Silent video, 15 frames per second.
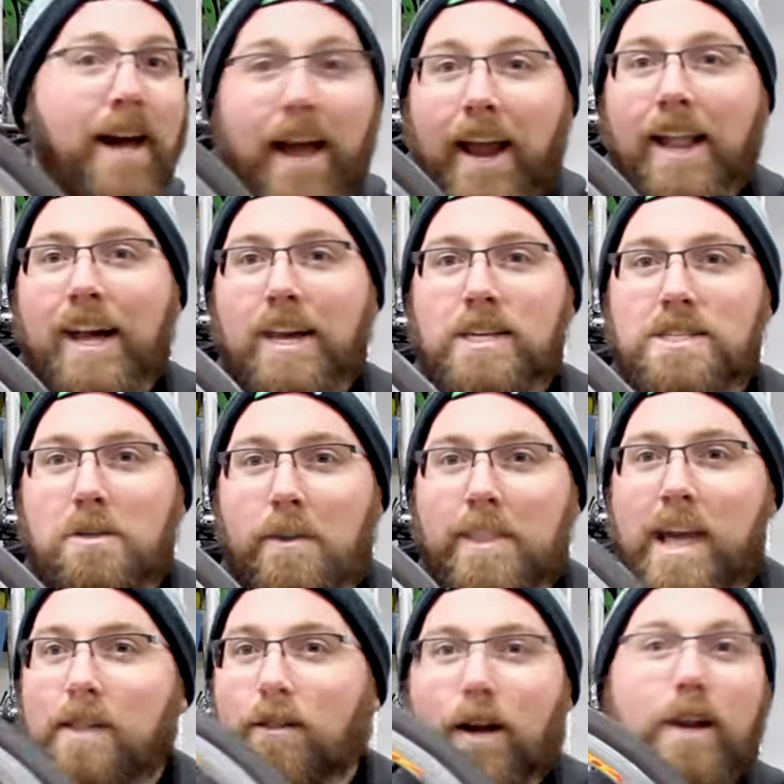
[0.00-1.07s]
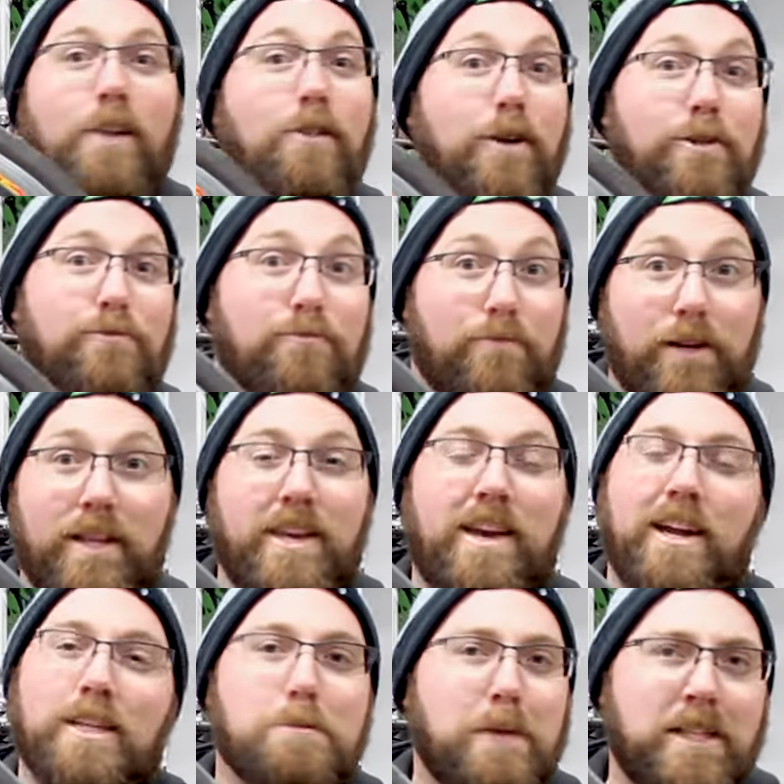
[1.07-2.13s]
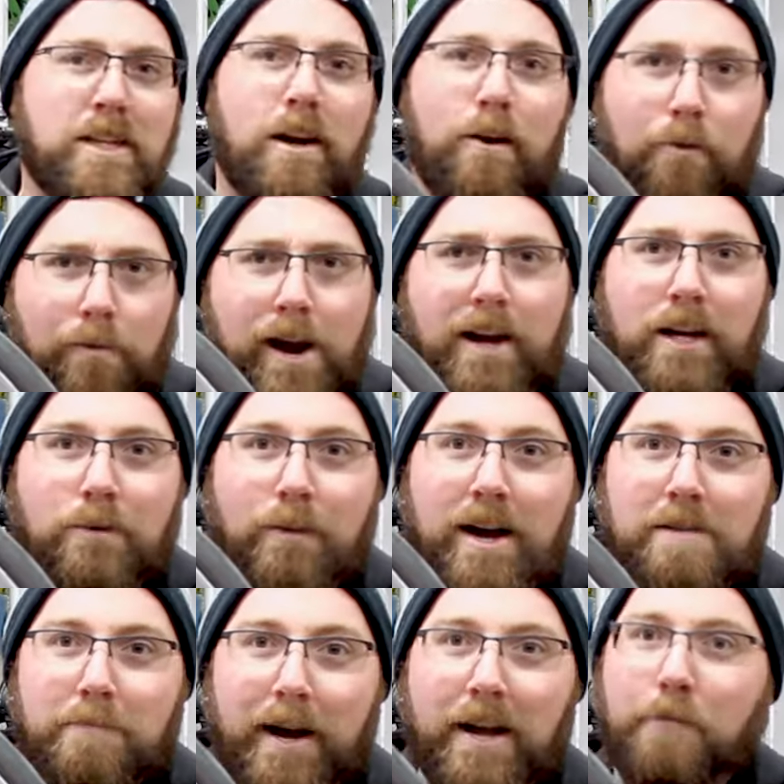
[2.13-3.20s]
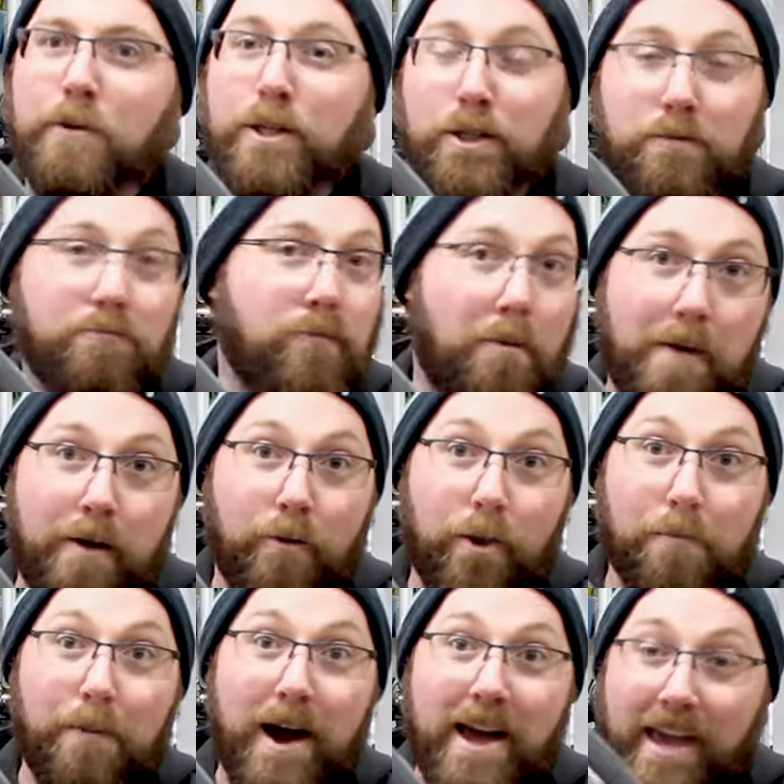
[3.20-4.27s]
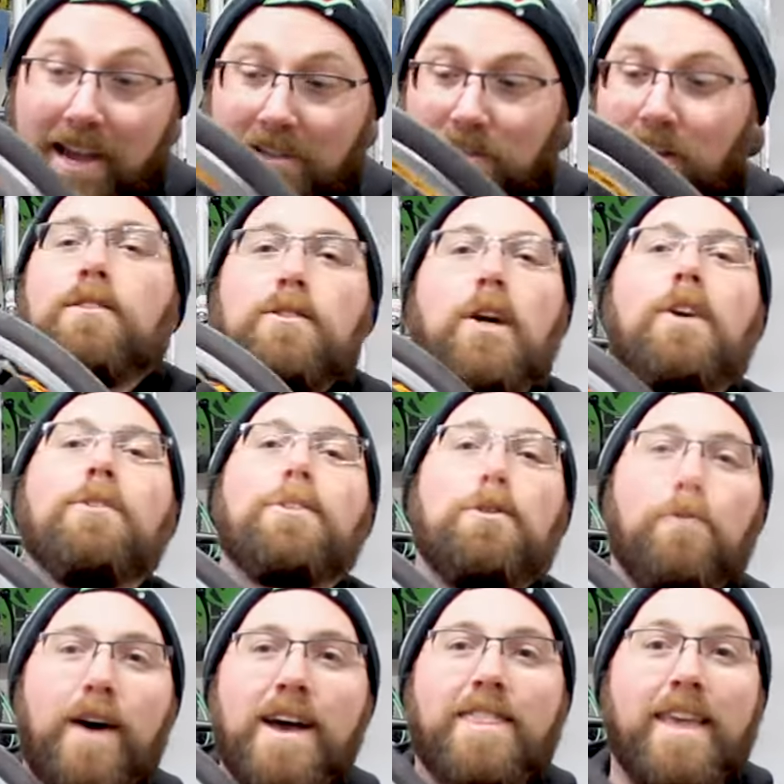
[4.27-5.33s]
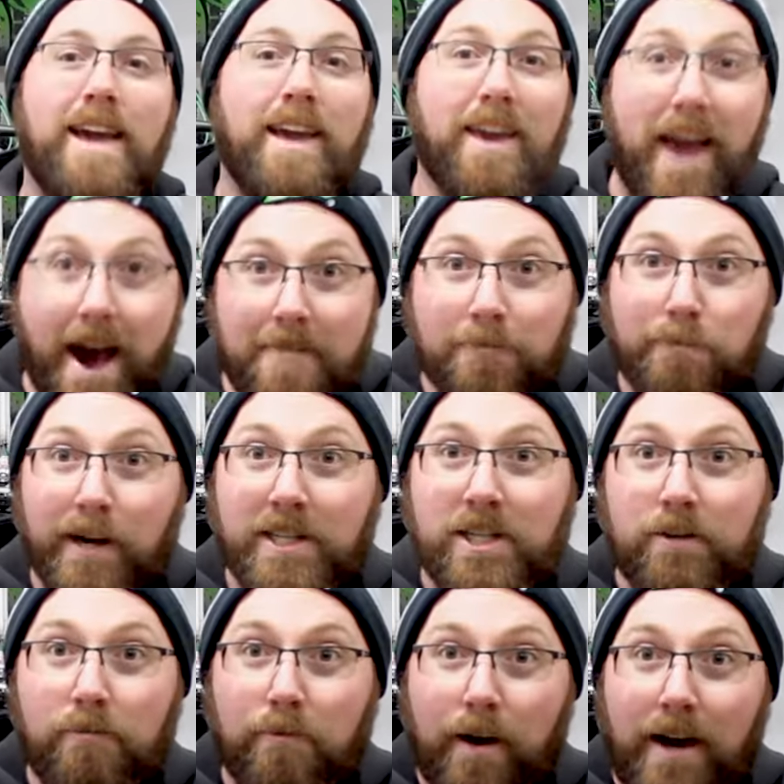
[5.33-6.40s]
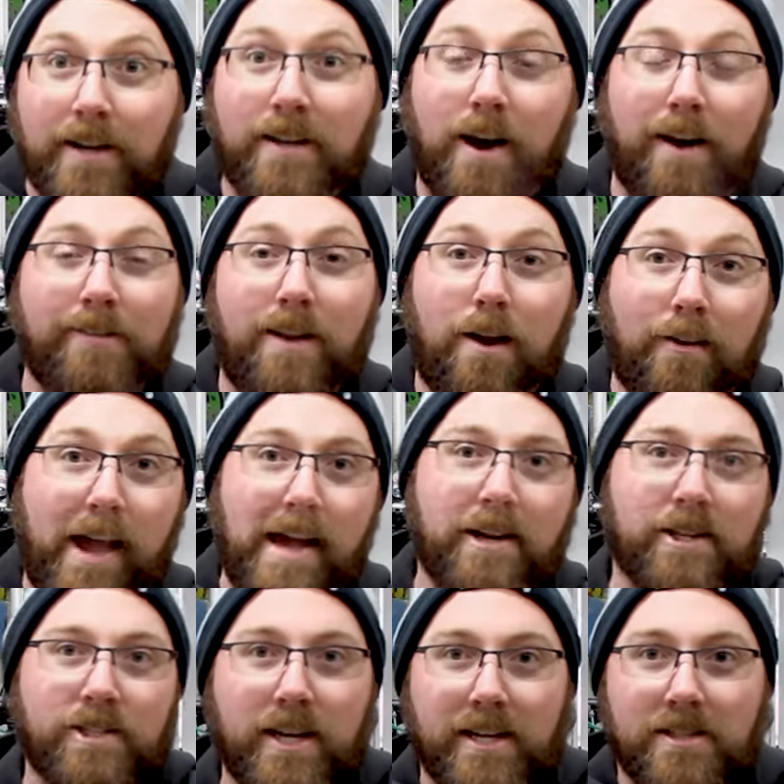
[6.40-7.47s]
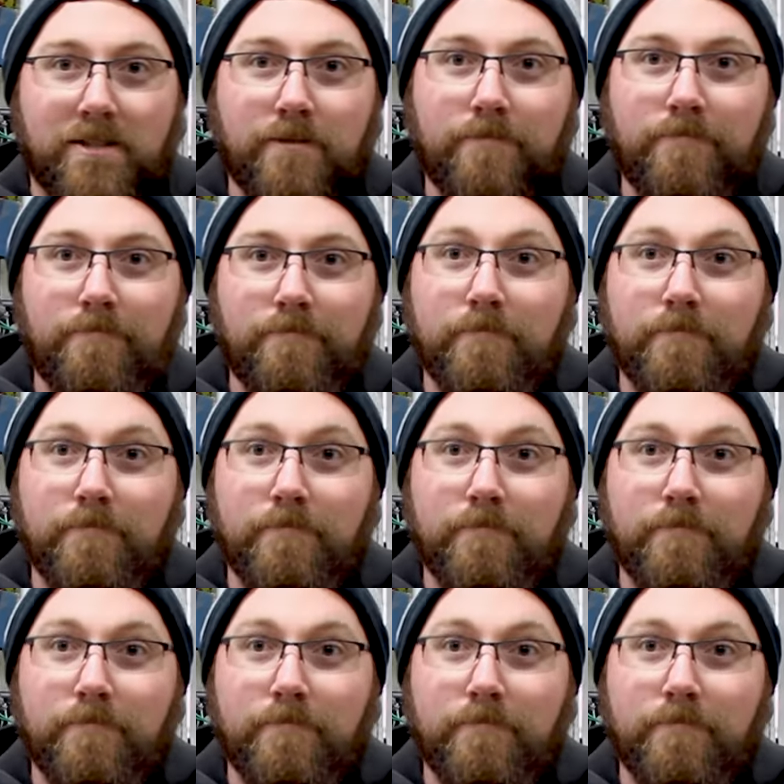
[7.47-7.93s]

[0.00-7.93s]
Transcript: And I enjoy that look. It looks really good, especially on a red and white bike, which is what my road bike is. So do I think everybody should run Continental Gatorskins?